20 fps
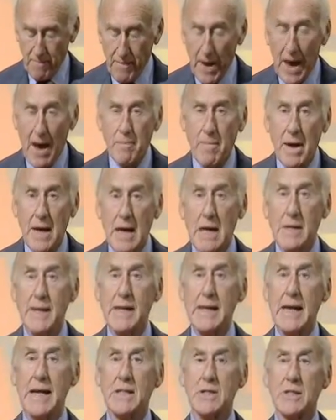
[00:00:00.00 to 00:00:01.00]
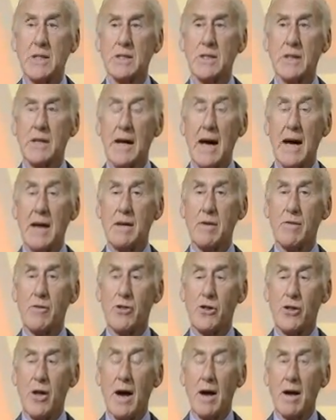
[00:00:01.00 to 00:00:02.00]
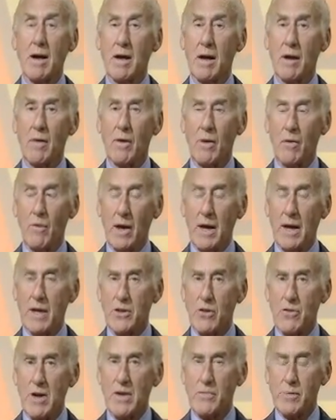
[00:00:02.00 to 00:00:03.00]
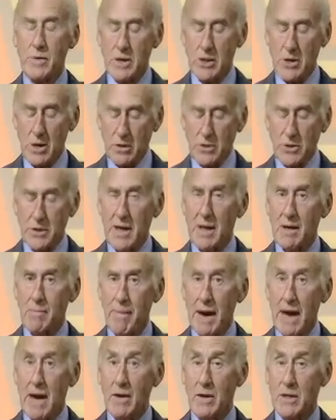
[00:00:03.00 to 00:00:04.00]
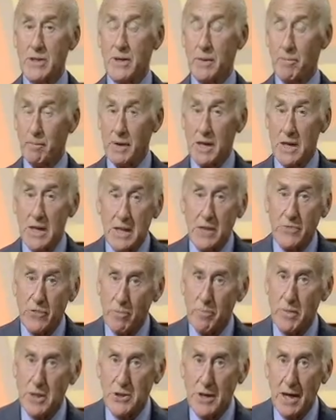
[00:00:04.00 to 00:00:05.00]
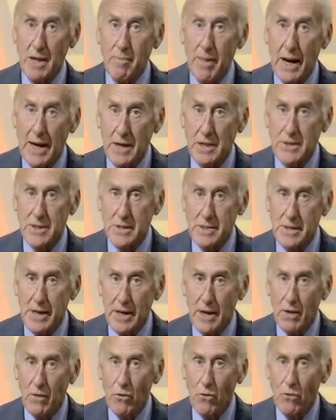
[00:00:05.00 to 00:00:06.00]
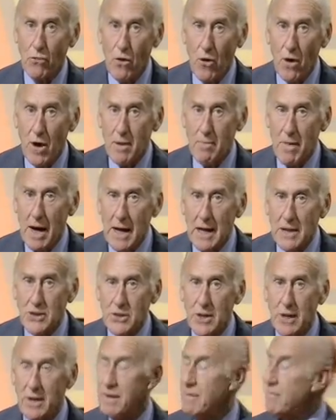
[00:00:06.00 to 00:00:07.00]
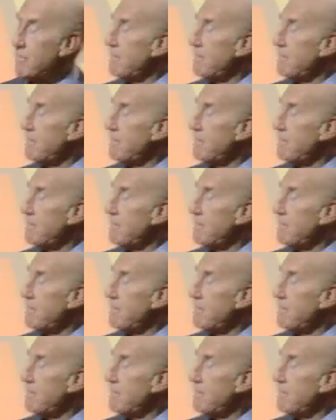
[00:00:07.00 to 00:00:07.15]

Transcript: And my other guest is a kind of thug. He's arrived with his own sandbag, because he's from the sandbaggers, isn't he? Roy Marsden.